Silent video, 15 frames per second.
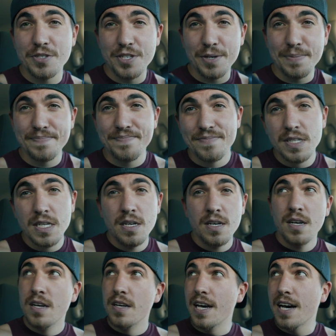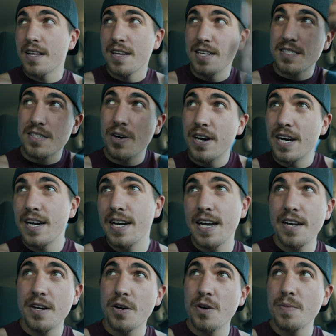So, yeah, let's go ahead and
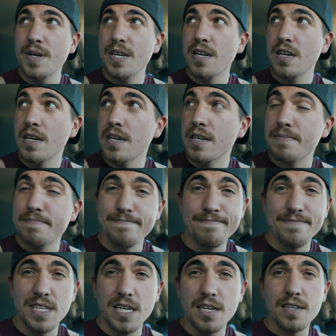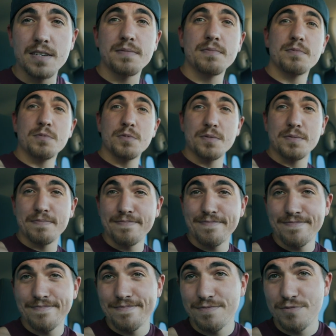head home, and uh, yeah, we'll
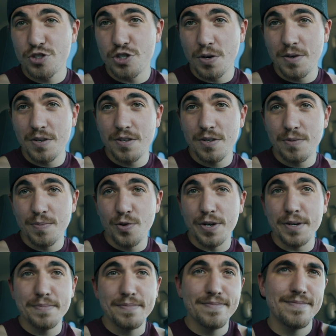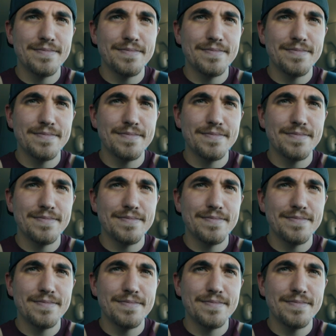show it a little more.